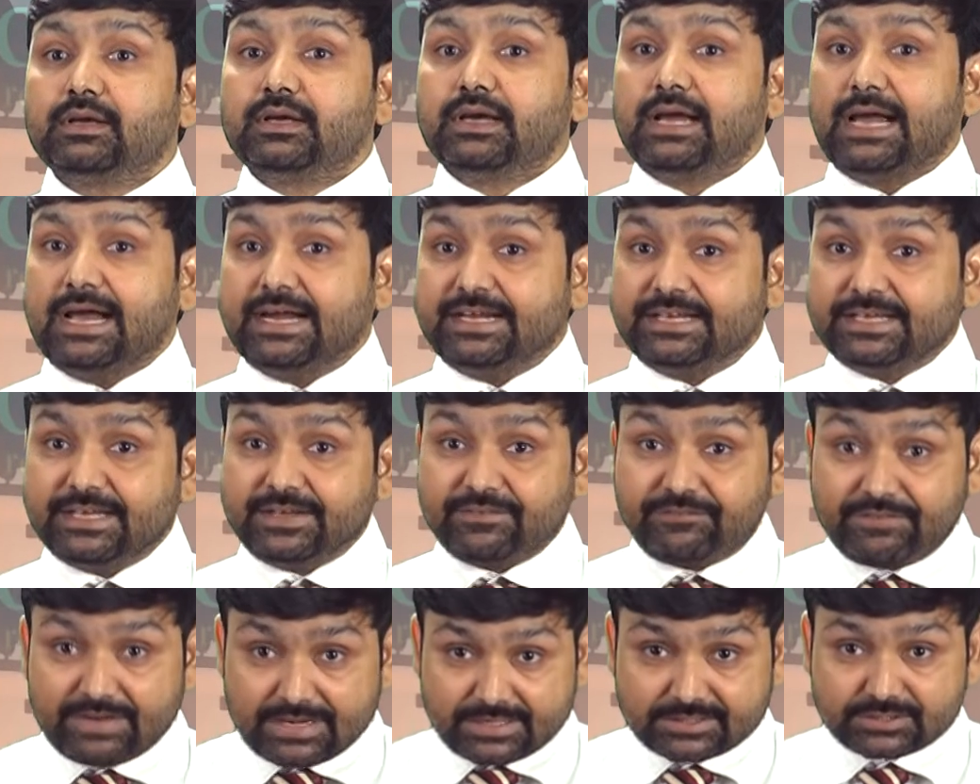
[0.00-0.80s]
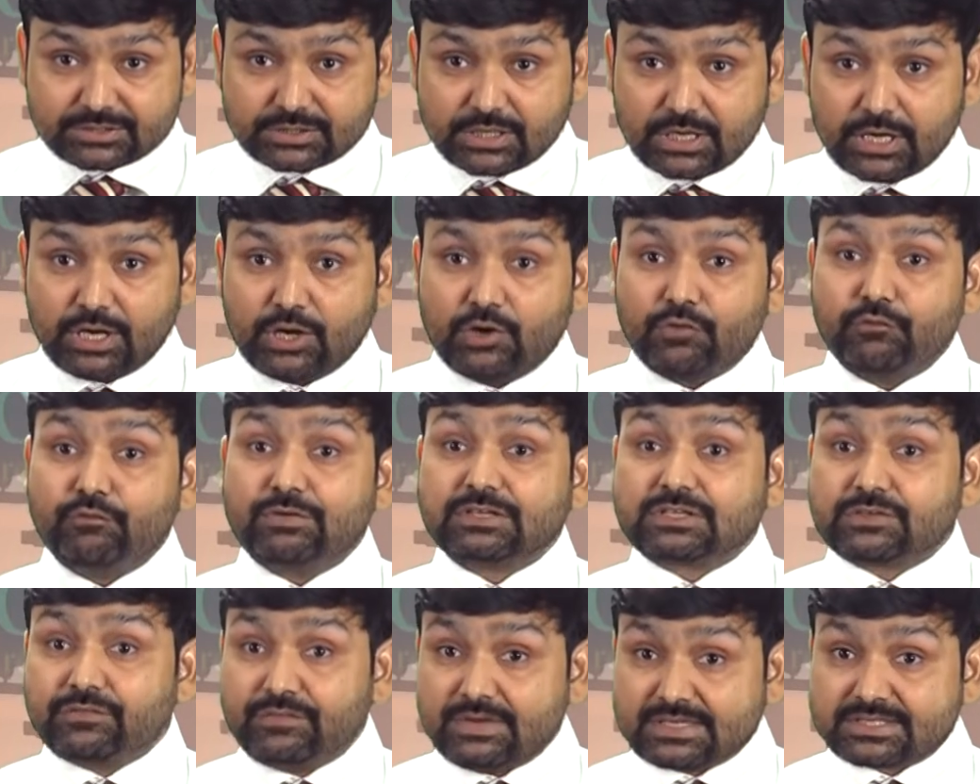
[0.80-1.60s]
and events
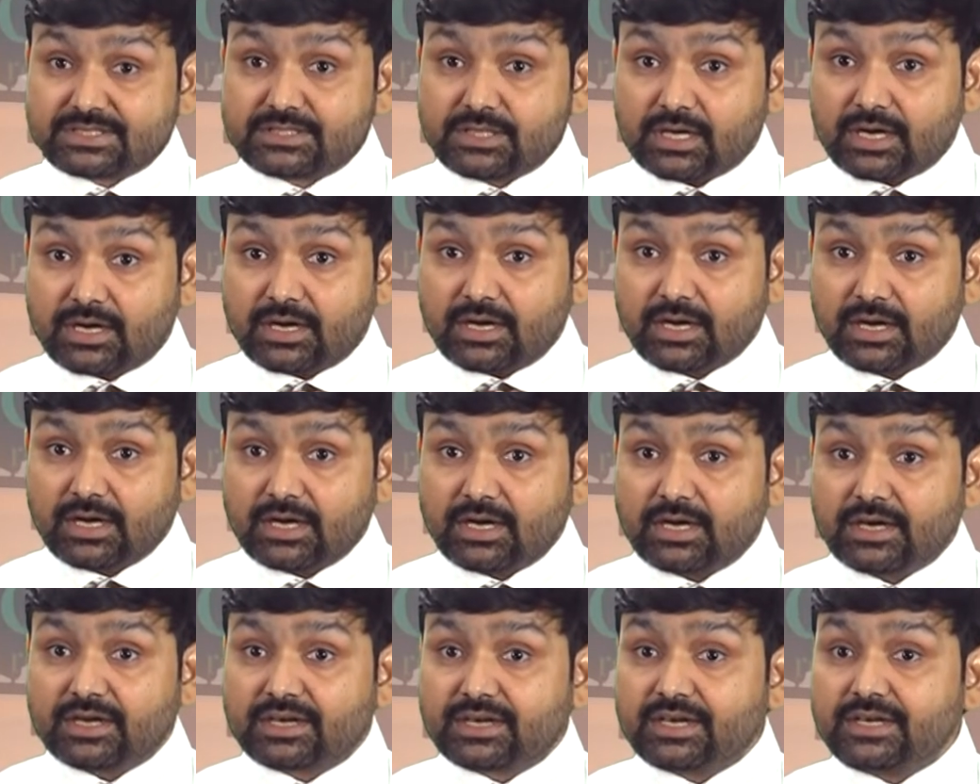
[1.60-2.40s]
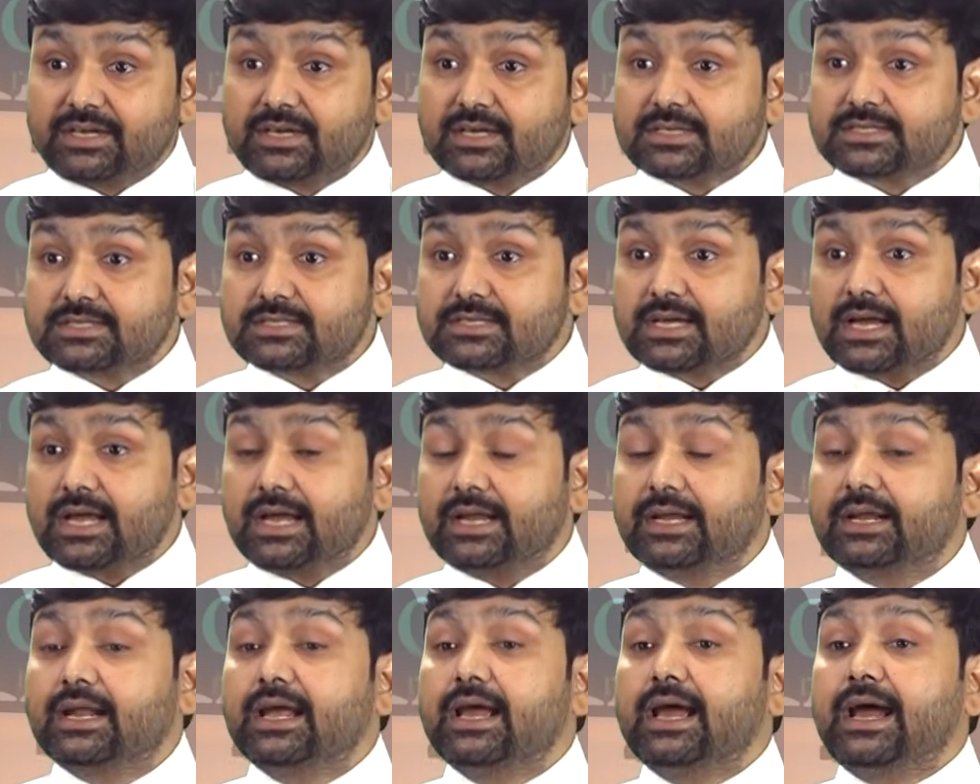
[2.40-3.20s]
with which the readers
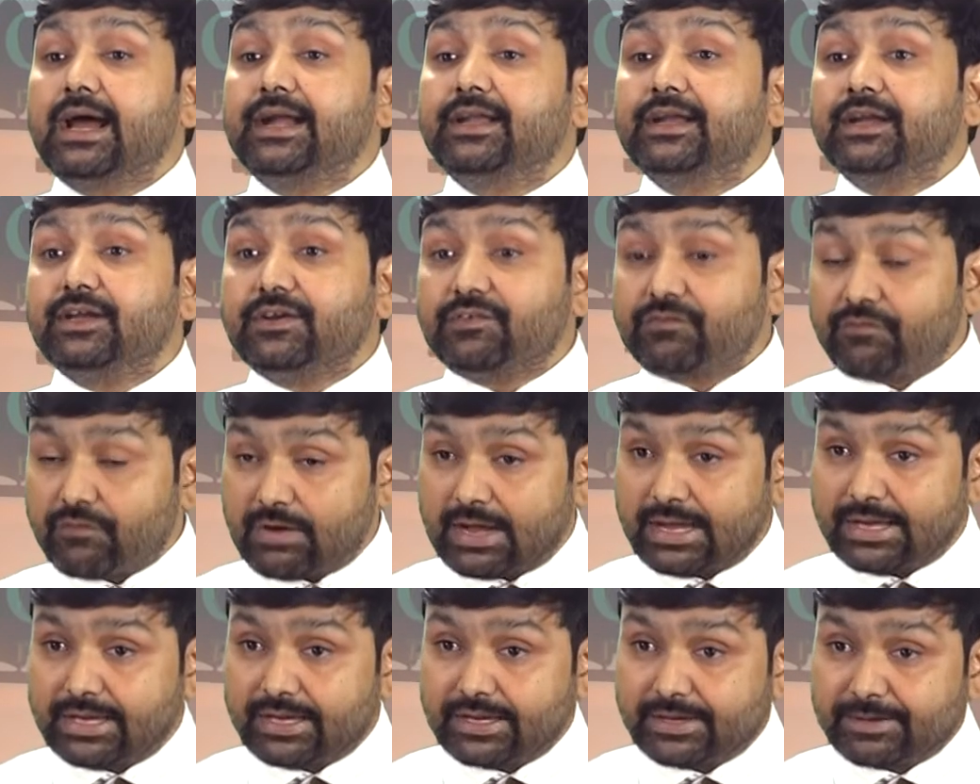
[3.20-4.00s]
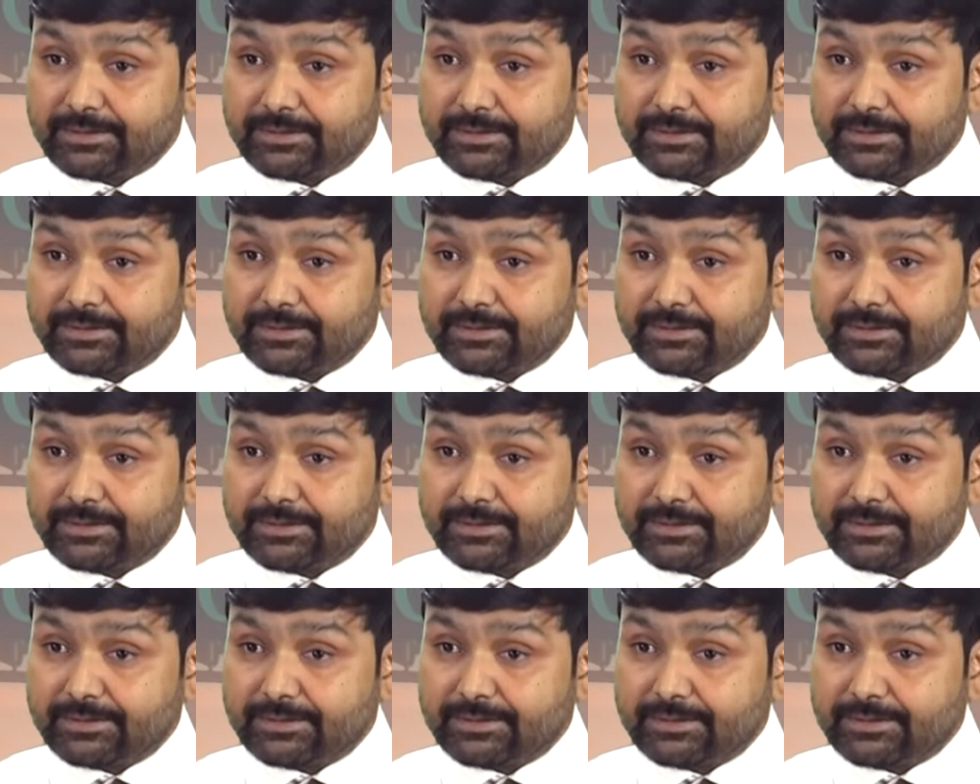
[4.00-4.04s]
can identify.